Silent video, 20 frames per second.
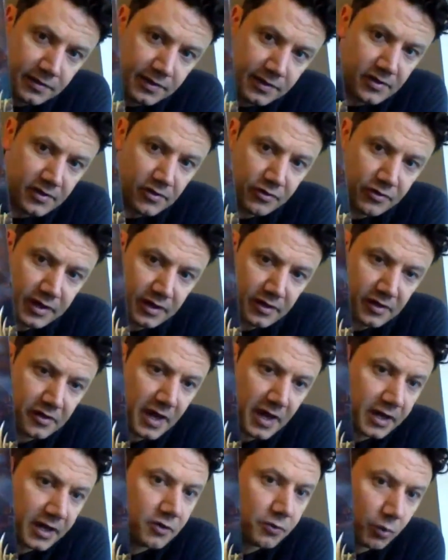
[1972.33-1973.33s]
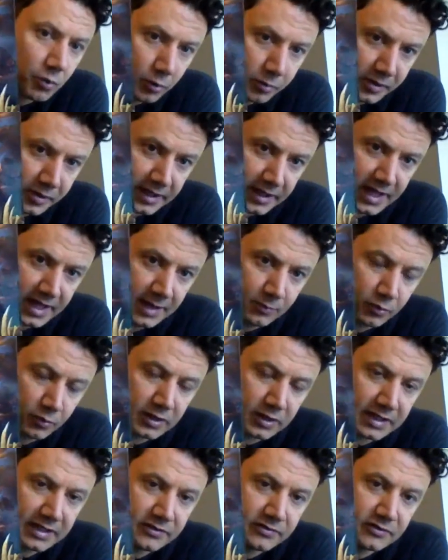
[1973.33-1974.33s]
this is the second role-playing game
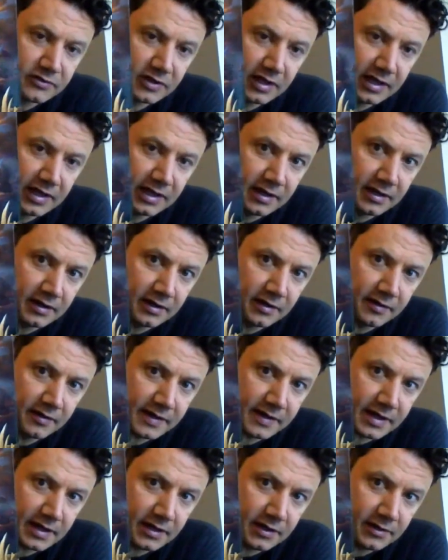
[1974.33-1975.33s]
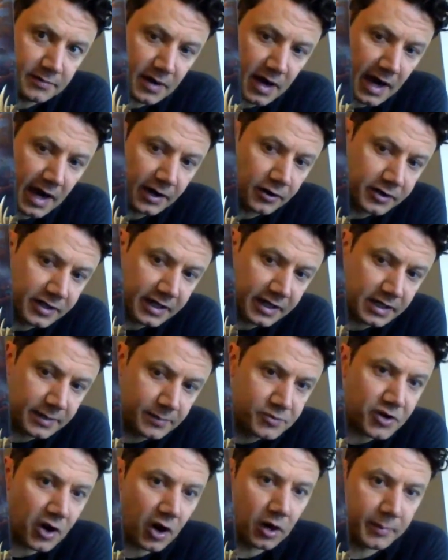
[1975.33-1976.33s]
released in the Iron
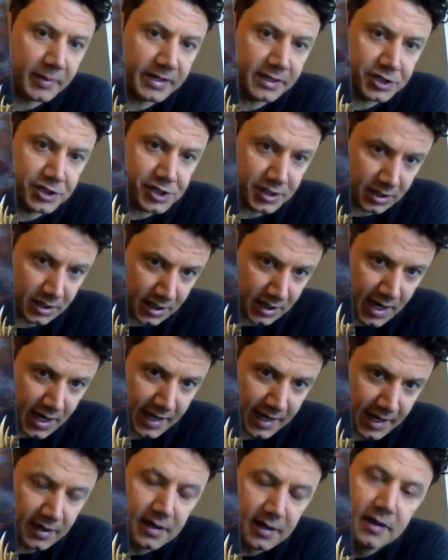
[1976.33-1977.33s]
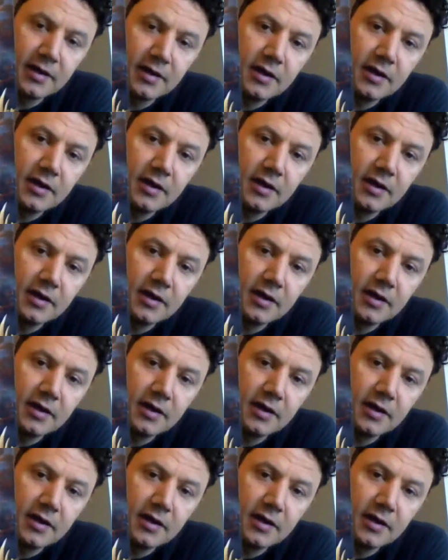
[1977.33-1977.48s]
Kingdoms RPG line.